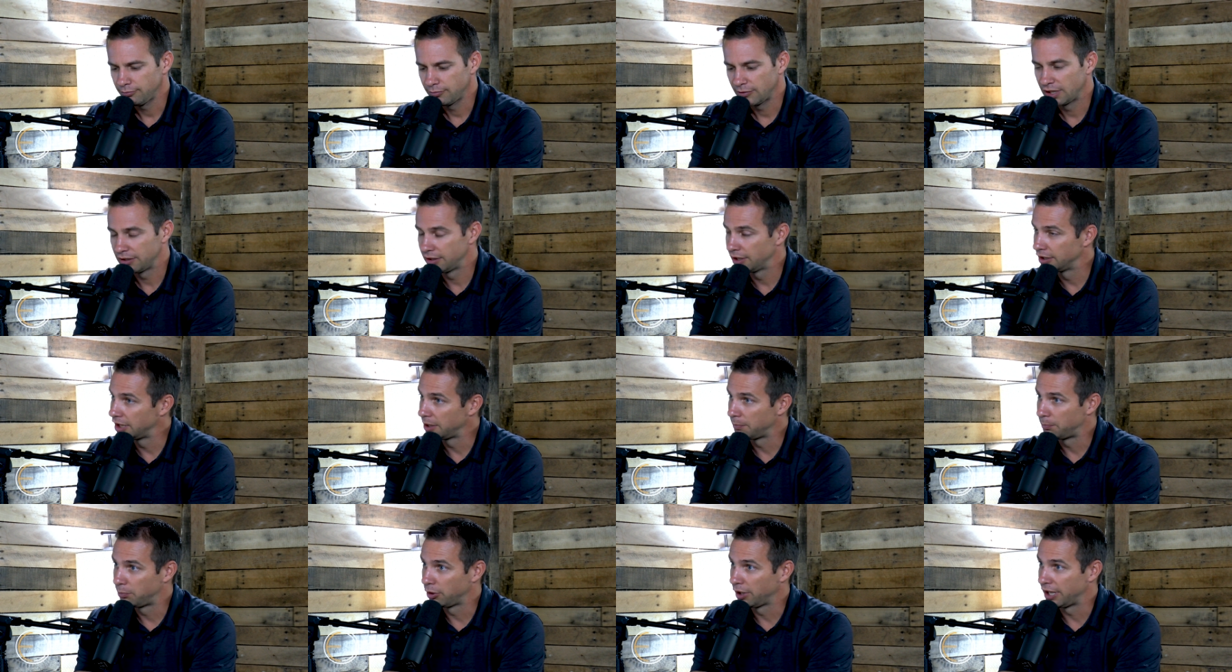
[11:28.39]
then
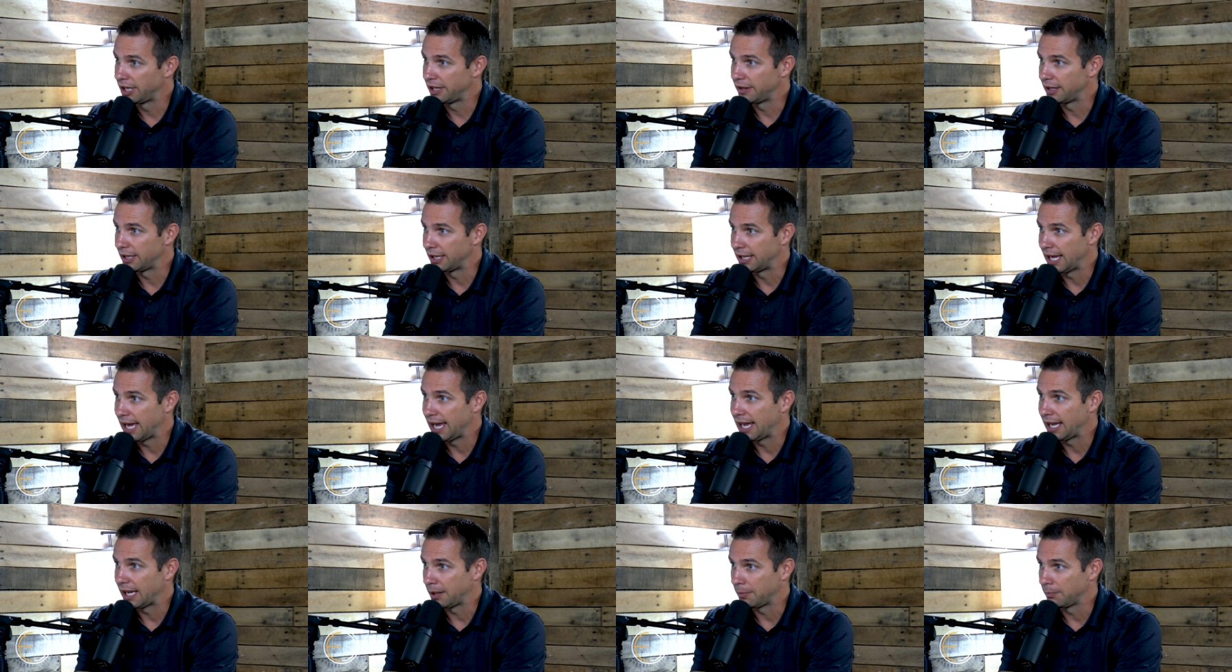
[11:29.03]
they play the
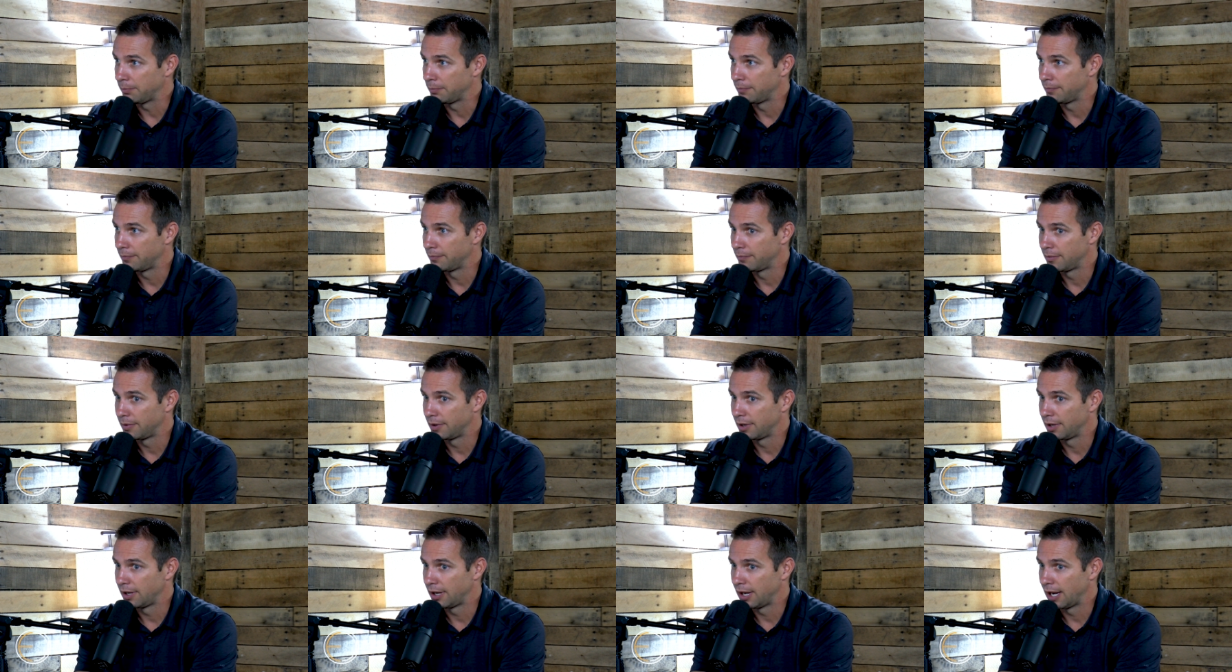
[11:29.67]
game,
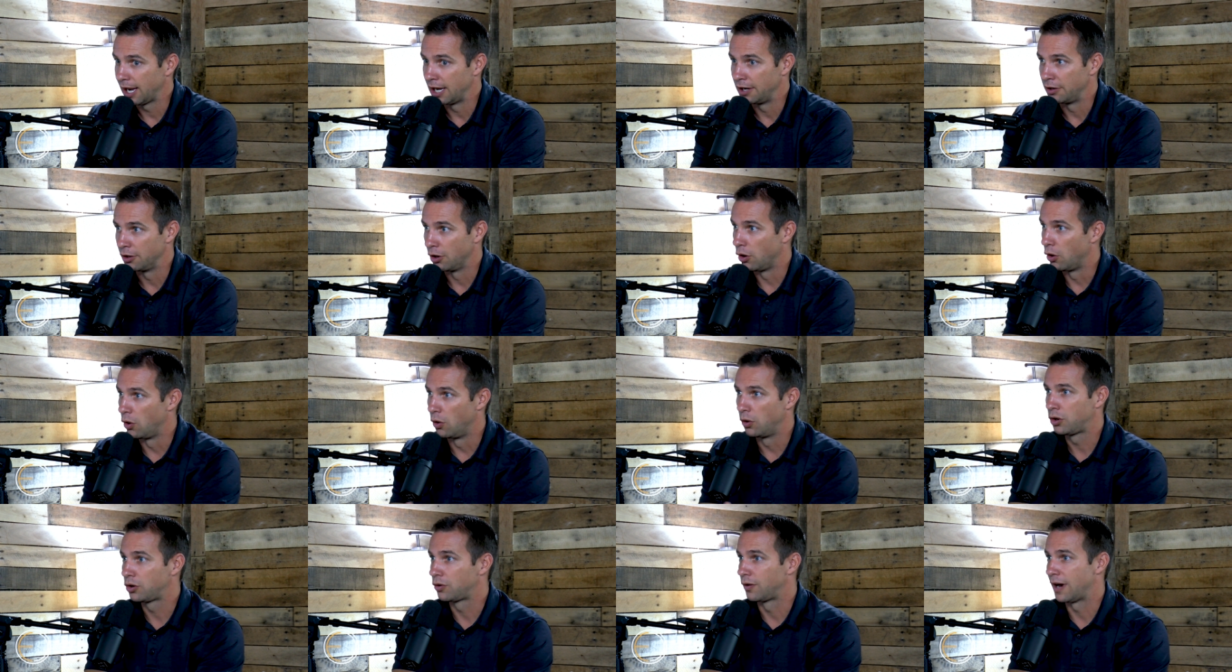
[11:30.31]
and the
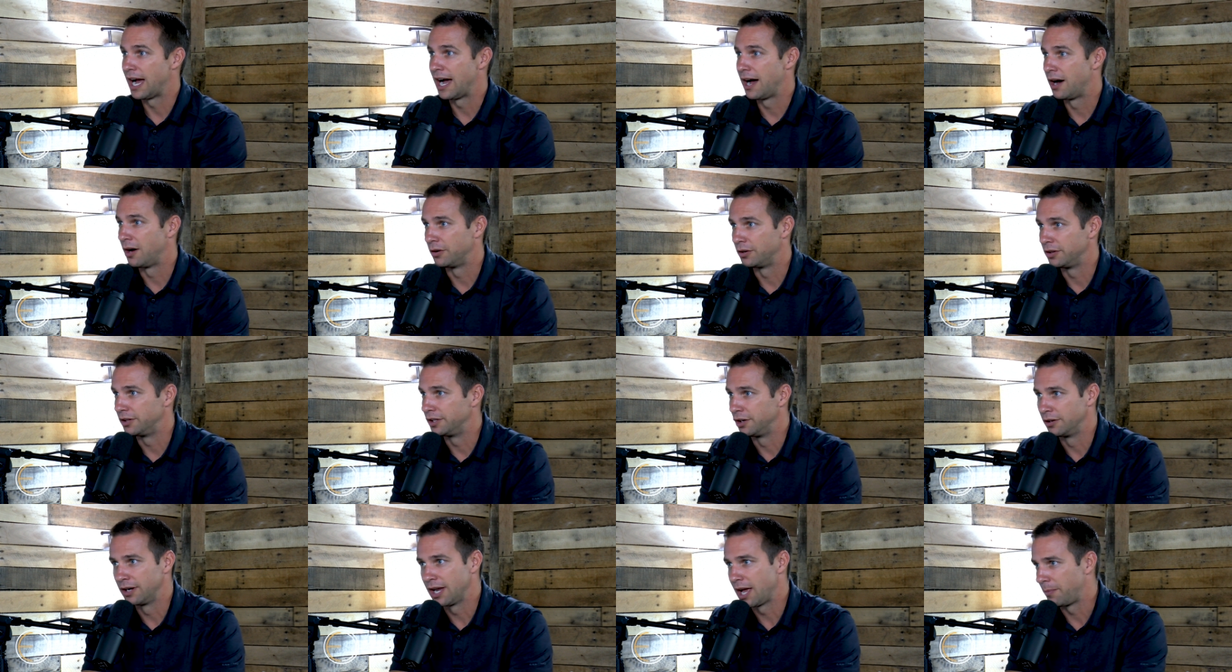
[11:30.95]
whole
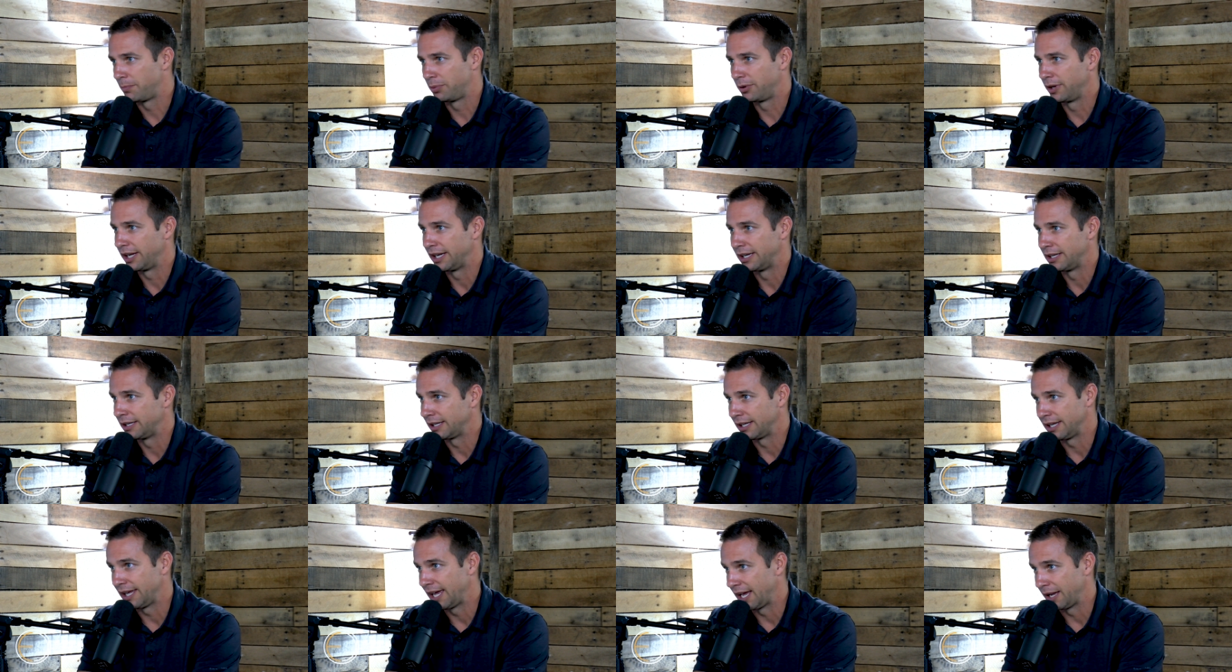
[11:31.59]
crowd. You're not playing
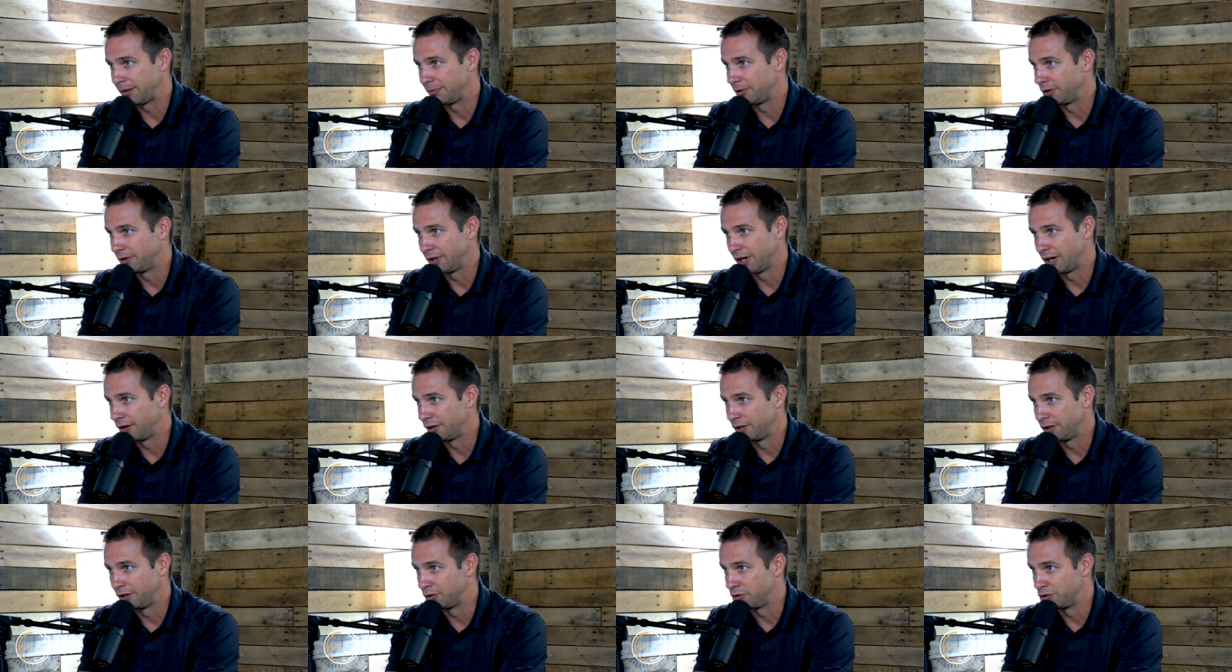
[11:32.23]
the game. You're
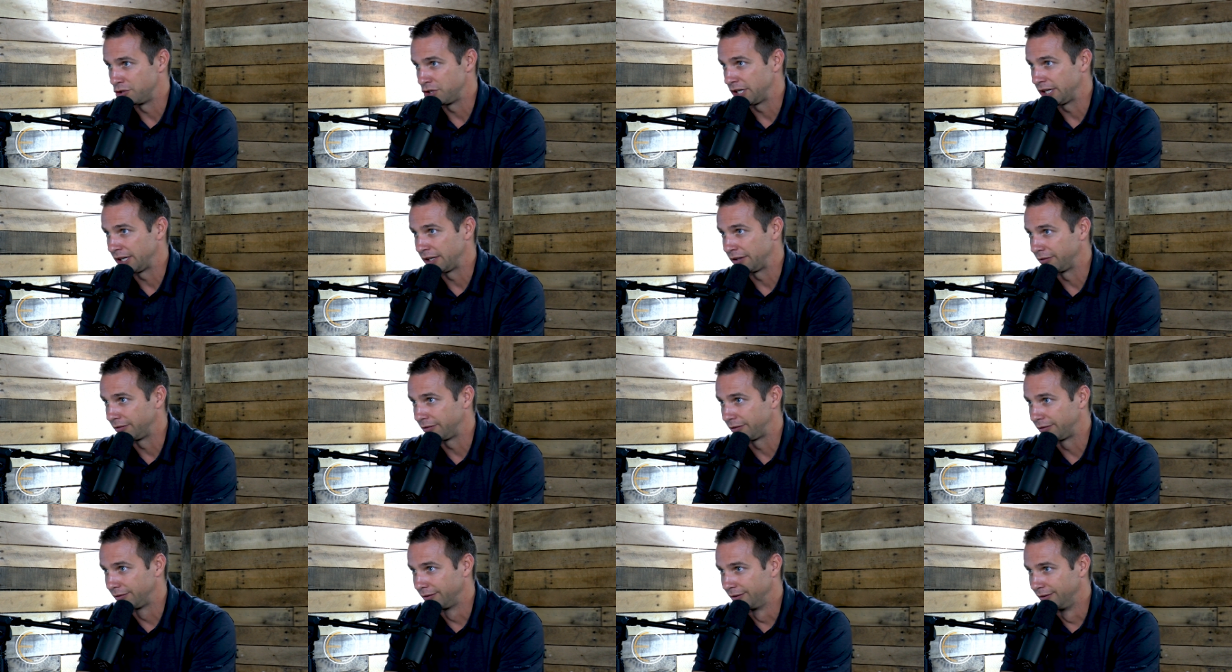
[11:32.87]
there in your
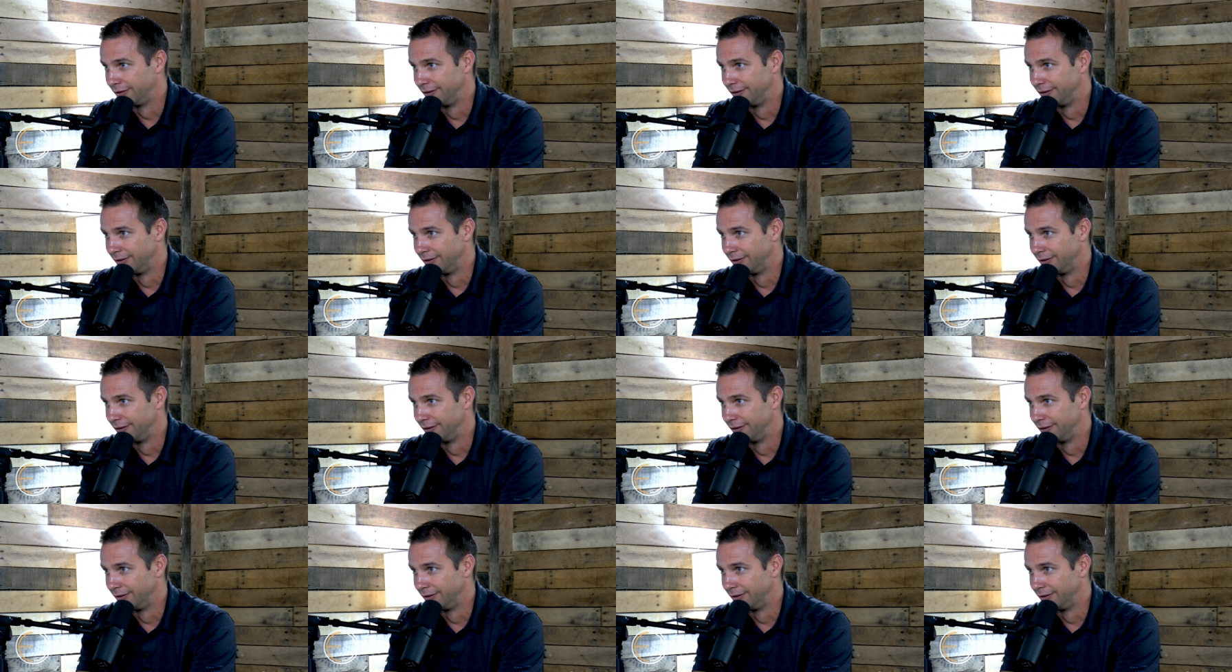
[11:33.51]
jeans,